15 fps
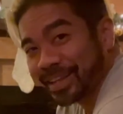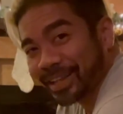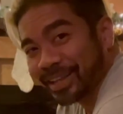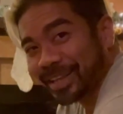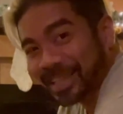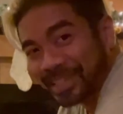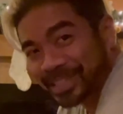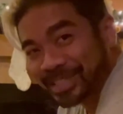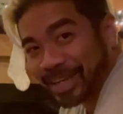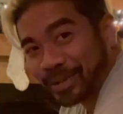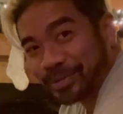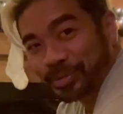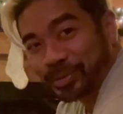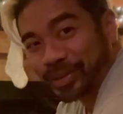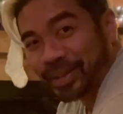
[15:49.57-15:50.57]
that's
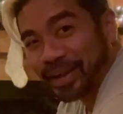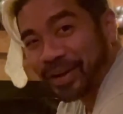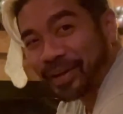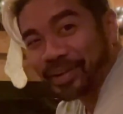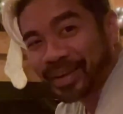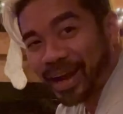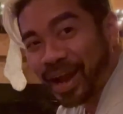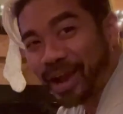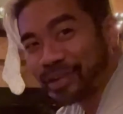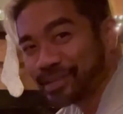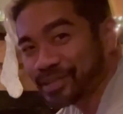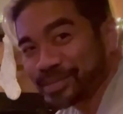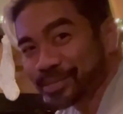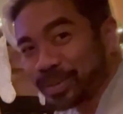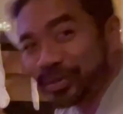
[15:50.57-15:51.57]
childhood right there. I
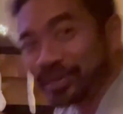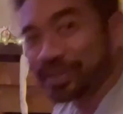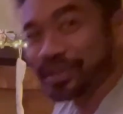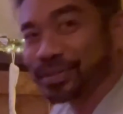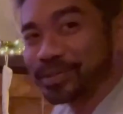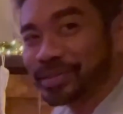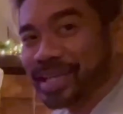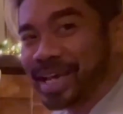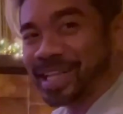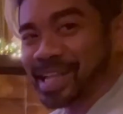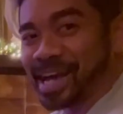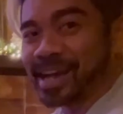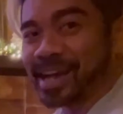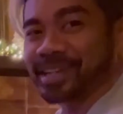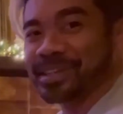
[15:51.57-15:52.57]
just remember doing that a
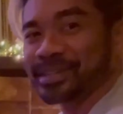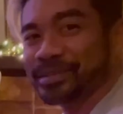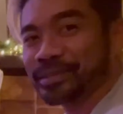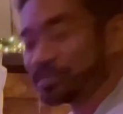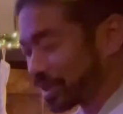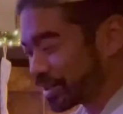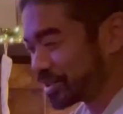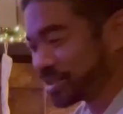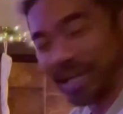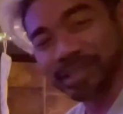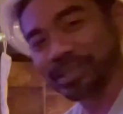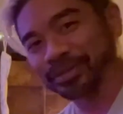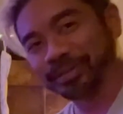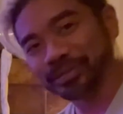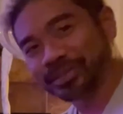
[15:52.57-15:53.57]
lot with my G.I.
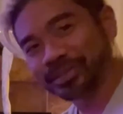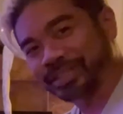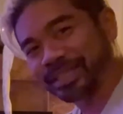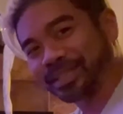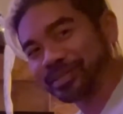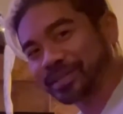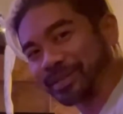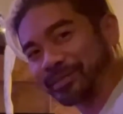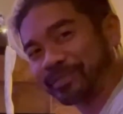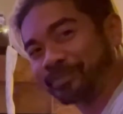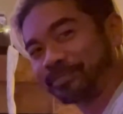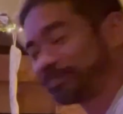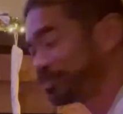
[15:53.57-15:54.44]
Joes and stuff.